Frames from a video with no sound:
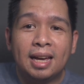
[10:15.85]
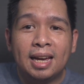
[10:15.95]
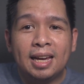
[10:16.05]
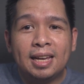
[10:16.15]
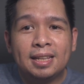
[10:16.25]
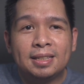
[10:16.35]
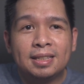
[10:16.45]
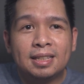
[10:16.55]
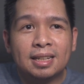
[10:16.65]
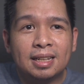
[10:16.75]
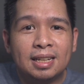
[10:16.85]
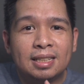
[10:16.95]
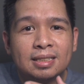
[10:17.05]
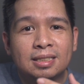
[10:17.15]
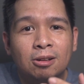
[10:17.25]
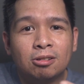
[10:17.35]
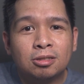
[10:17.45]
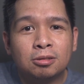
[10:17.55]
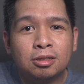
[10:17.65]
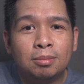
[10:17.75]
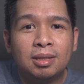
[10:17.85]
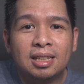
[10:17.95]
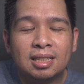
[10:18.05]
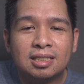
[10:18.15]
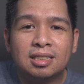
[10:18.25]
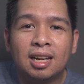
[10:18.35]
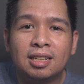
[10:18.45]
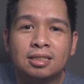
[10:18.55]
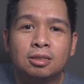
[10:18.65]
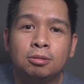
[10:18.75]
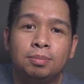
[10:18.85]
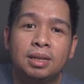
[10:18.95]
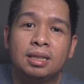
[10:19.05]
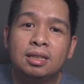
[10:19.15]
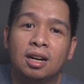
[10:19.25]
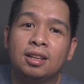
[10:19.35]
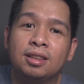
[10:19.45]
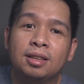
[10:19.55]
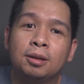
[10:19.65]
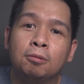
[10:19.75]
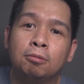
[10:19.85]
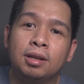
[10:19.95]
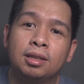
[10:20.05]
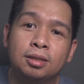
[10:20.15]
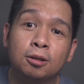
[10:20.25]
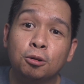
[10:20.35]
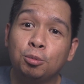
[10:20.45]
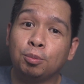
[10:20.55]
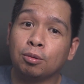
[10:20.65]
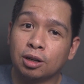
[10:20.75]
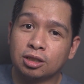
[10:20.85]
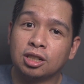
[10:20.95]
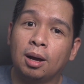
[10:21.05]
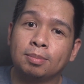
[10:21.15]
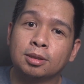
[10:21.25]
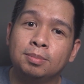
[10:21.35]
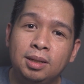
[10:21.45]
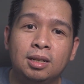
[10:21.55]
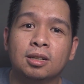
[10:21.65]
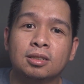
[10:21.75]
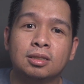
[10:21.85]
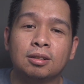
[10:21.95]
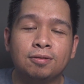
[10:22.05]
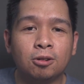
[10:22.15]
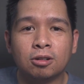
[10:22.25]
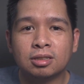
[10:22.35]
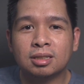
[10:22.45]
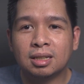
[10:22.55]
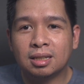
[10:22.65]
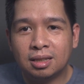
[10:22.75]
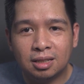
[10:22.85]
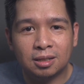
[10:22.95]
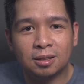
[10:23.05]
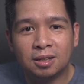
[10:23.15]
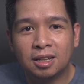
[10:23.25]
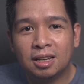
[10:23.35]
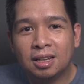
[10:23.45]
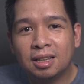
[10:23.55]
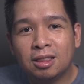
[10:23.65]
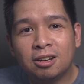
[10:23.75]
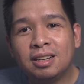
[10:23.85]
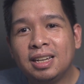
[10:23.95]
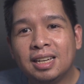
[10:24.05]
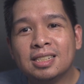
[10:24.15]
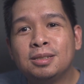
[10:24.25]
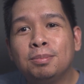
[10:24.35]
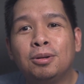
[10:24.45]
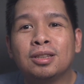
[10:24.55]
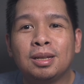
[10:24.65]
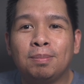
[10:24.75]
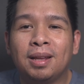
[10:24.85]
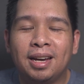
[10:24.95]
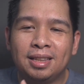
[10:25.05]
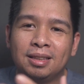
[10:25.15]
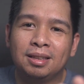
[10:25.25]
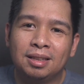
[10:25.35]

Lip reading: And it's also something that's nice to be done with group workshops because, of course, the learning is multiplied